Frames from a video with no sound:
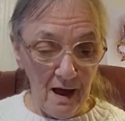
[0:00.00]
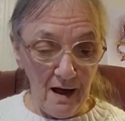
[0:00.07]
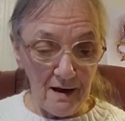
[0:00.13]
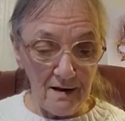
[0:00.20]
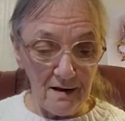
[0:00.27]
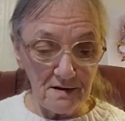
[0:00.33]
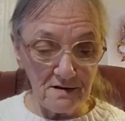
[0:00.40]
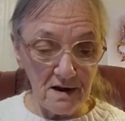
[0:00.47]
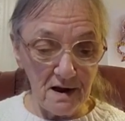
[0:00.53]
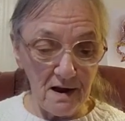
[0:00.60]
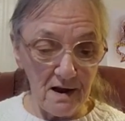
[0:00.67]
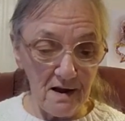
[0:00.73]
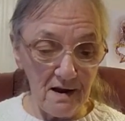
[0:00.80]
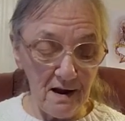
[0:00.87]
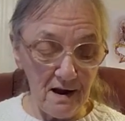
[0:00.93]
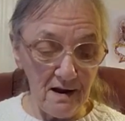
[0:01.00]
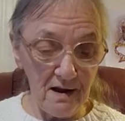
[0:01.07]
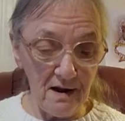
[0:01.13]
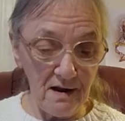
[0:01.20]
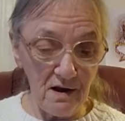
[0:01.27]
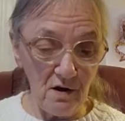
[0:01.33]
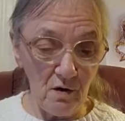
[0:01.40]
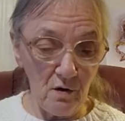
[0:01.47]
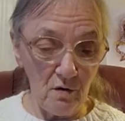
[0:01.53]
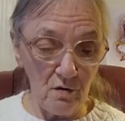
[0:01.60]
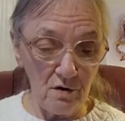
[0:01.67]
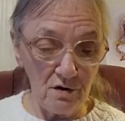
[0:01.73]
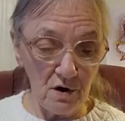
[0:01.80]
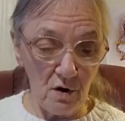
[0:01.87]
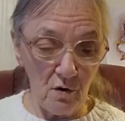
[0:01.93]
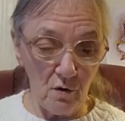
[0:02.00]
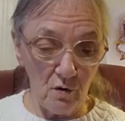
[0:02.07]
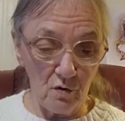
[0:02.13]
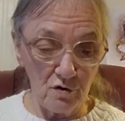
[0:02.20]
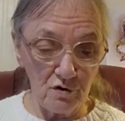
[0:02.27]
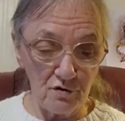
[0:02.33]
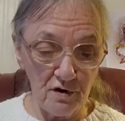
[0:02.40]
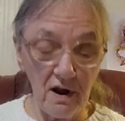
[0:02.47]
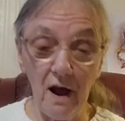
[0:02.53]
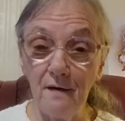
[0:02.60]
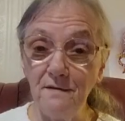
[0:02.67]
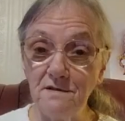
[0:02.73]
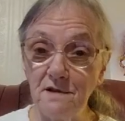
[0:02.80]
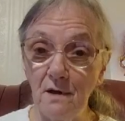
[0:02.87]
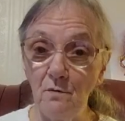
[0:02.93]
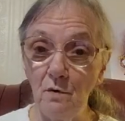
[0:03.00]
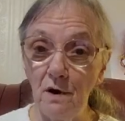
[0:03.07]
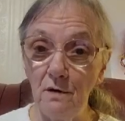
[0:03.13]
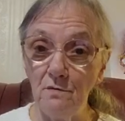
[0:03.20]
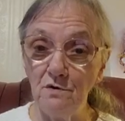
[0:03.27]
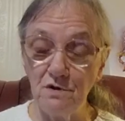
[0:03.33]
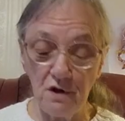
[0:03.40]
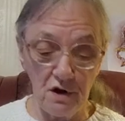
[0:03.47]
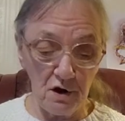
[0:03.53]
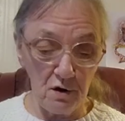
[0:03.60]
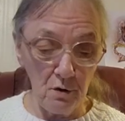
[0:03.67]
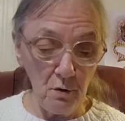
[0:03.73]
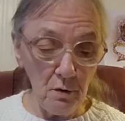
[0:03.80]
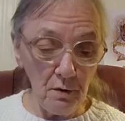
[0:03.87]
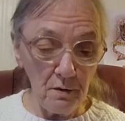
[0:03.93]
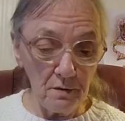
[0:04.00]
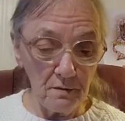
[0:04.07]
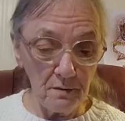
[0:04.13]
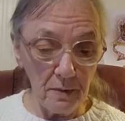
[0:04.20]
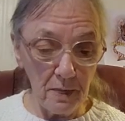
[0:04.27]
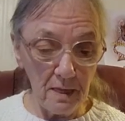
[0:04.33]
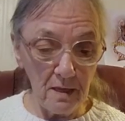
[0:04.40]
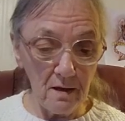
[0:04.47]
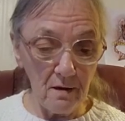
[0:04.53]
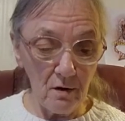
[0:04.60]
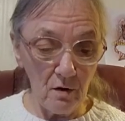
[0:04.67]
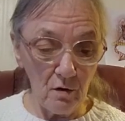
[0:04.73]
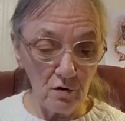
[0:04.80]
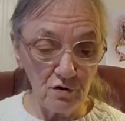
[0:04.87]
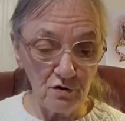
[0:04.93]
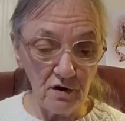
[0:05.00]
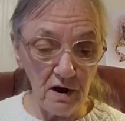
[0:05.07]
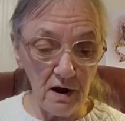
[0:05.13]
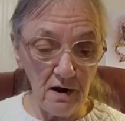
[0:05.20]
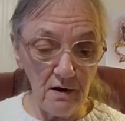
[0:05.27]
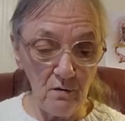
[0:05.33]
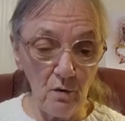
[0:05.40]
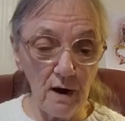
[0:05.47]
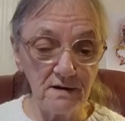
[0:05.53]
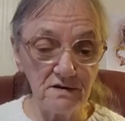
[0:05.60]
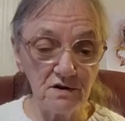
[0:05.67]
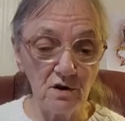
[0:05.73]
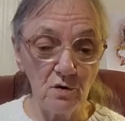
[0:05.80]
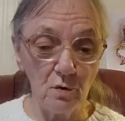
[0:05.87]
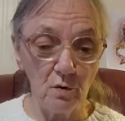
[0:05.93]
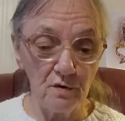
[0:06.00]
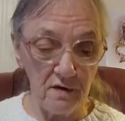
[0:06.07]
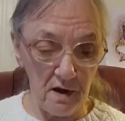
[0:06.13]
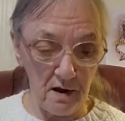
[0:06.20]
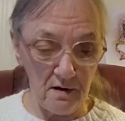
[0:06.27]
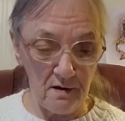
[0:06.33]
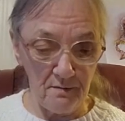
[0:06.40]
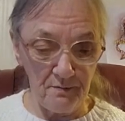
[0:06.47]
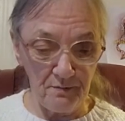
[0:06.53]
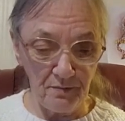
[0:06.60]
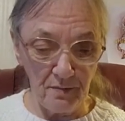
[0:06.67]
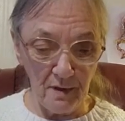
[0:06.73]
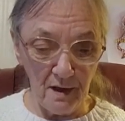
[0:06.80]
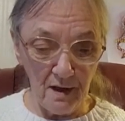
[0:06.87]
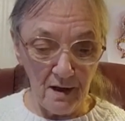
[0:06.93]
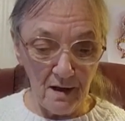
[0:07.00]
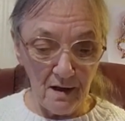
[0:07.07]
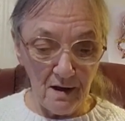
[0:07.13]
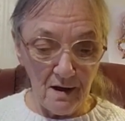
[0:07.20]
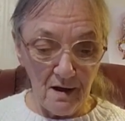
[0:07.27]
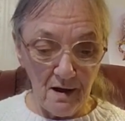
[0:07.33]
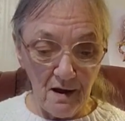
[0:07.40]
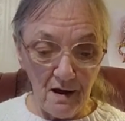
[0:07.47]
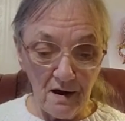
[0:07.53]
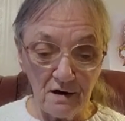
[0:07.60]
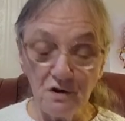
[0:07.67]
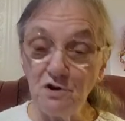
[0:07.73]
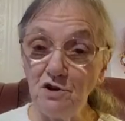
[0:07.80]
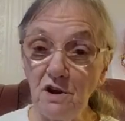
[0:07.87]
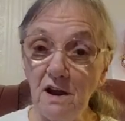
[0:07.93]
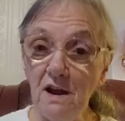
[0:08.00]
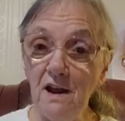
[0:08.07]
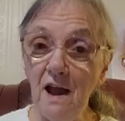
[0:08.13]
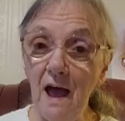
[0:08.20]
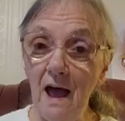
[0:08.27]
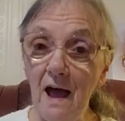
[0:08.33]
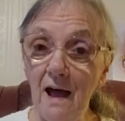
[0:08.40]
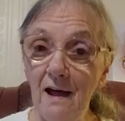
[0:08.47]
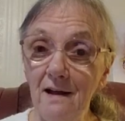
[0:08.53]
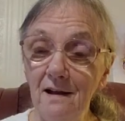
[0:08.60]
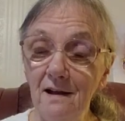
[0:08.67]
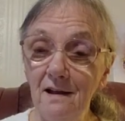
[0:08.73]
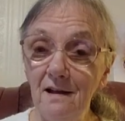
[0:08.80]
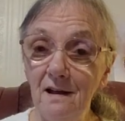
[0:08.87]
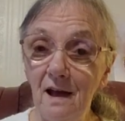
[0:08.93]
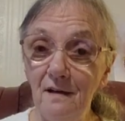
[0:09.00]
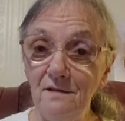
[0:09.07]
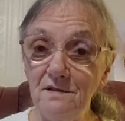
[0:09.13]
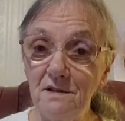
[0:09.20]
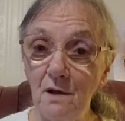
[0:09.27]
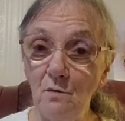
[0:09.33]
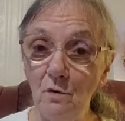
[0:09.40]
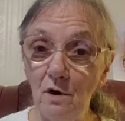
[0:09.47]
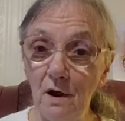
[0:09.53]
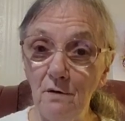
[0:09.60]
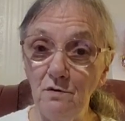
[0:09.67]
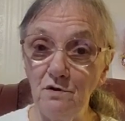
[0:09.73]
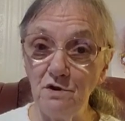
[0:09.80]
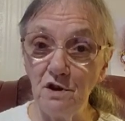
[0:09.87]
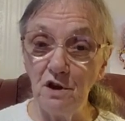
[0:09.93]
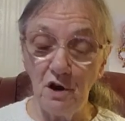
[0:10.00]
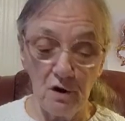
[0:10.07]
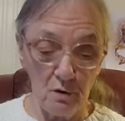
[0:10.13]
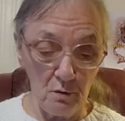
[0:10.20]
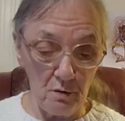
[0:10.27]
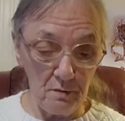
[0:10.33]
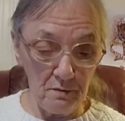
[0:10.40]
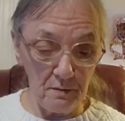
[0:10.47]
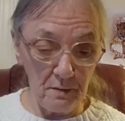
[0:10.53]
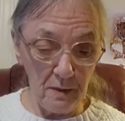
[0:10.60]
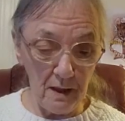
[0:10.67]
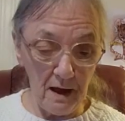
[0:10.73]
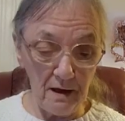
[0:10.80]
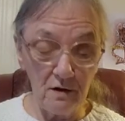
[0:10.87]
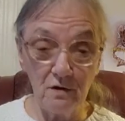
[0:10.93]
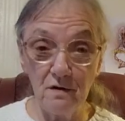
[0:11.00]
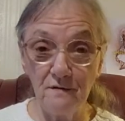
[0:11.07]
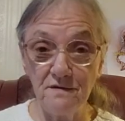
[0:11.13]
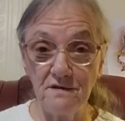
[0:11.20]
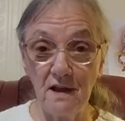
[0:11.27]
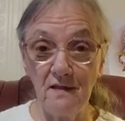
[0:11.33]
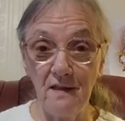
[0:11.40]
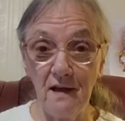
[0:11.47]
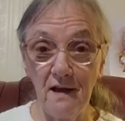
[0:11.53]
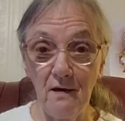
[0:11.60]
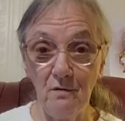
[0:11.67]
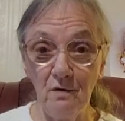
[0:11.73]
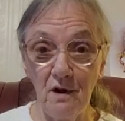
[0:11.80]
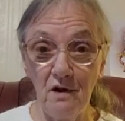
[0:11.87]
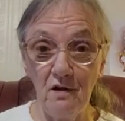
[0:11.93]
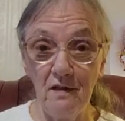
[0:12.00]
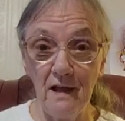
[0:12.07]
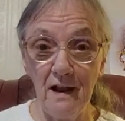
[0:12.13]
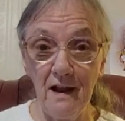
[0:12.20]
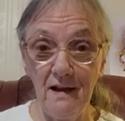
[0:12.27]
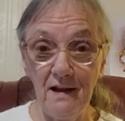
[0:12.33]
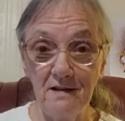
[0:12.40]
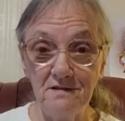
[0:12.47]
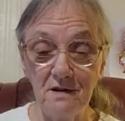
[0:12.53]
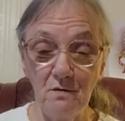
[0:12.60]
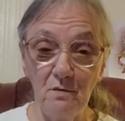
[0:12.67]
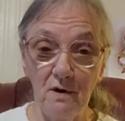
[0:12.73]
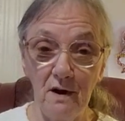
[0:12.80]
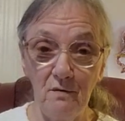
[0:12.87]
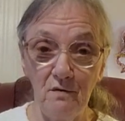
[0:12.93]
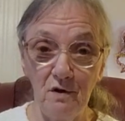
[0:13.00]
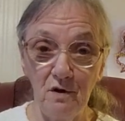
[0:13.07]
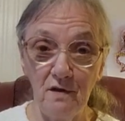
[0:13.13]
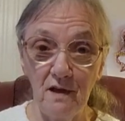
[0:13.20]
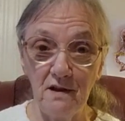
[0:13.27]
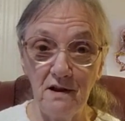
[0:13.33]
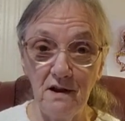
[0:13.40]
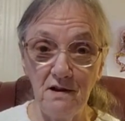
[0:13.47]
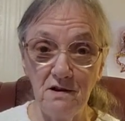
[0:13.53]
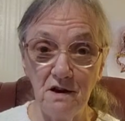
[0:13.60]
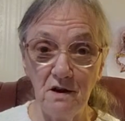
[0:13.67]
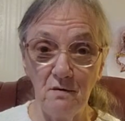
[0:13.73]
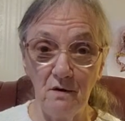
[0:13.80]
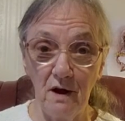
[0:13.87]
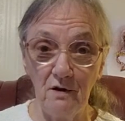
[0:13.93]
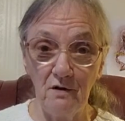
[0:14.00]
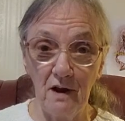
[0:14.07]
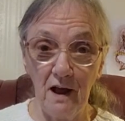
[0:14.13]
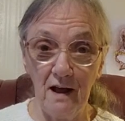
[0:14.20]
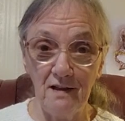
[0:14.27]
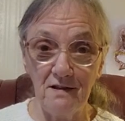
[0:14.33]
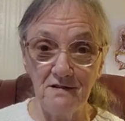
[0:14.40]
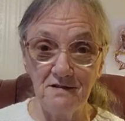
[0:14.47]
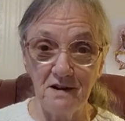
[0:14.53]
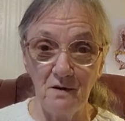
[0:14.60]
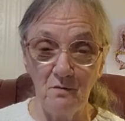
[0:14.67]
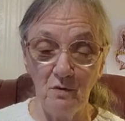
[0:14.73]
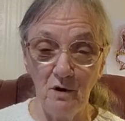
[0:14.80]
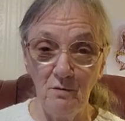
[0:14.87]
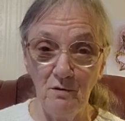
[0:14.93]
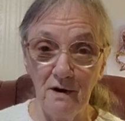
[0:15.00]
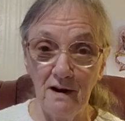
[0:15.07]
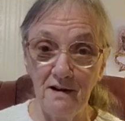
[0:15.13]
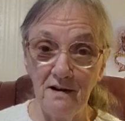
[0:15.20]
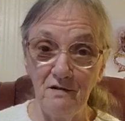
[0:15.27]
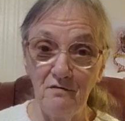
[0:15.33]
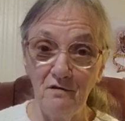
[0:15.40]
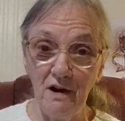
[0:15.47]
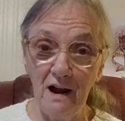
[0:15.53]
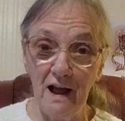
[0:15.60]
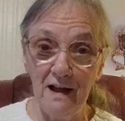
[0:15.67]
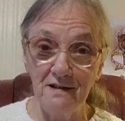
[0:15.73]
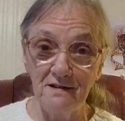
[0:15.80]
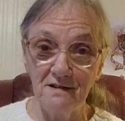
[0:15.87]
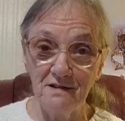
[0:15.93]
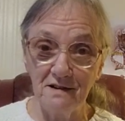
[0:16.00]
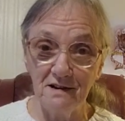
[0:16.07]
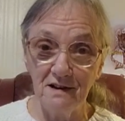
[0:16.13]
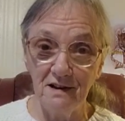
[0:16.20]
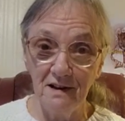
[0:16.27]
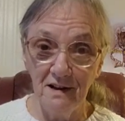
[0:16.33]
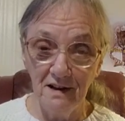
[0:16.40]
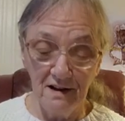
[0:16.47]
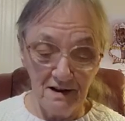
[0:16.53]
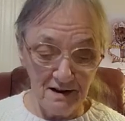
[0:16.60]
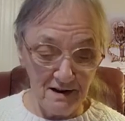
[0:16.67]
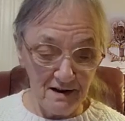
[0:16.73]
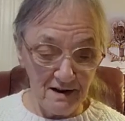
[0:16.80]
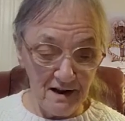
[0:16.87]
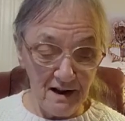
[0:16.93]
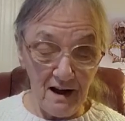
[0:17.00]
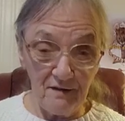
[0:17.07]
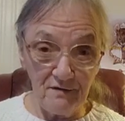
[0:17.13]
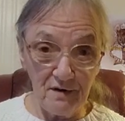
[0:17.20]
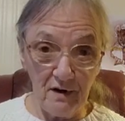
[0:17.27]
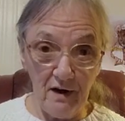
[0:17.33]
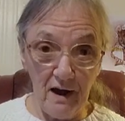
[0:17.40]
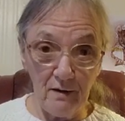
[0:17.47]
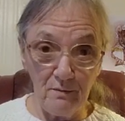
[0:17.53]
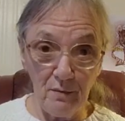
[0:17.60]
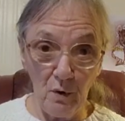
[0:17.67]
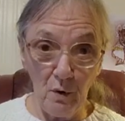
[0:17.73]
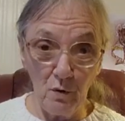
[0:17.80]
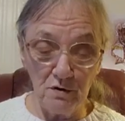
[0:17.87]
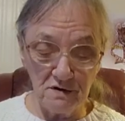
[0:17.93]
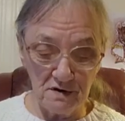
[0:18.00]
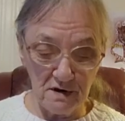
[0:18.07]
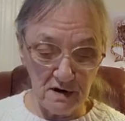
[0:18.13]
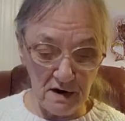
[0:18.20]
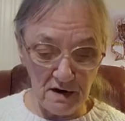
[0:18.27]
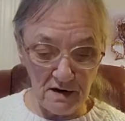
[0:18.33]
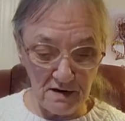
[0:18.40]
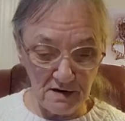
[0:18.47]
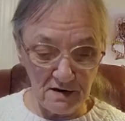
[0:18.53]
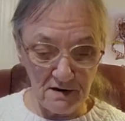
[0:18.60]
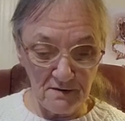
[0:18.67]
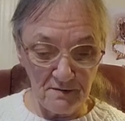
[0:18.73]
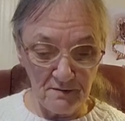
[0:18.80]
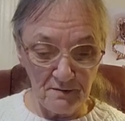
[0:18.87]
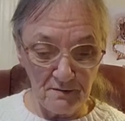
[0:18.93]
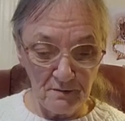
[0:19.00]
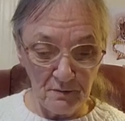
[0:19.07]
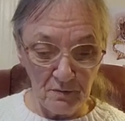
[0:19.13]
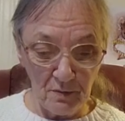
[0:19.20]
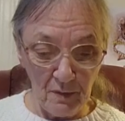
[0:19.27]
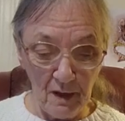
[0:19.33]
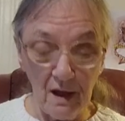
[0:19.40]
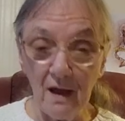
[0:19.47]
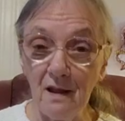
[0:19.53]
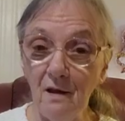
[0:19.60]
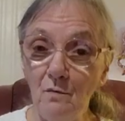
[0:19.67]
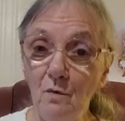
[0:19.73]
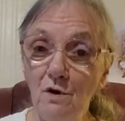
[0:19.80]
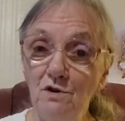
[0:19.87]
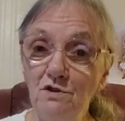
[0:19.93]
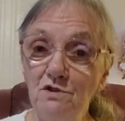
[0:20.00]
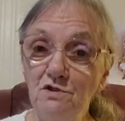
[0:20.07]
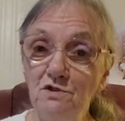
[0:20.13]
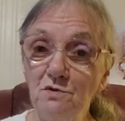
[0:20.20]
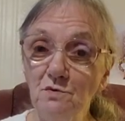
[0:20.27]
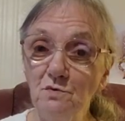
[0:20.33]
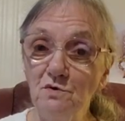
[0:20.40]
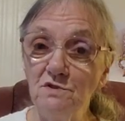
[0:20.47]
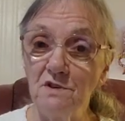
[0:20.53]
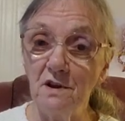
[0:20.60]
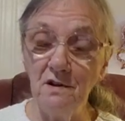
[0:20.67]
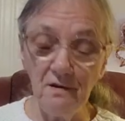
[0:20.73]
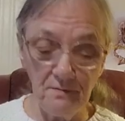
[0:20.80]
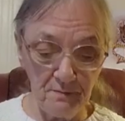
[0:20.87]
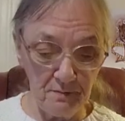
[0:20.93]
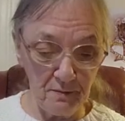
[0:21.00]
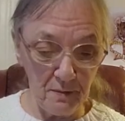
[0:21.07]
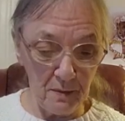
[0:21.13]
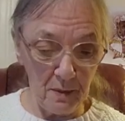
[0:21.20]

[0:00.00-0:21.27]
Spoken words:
And there's a lady called Audrey, I've sent one out to you, Audrey in West Lothian. And Jean Ann, I sent one out to you. I could have sent that out in another letter. I sent one out the other day to you, and I could have had the same one, but I didn't realise until after I had posted it. And then one to Susan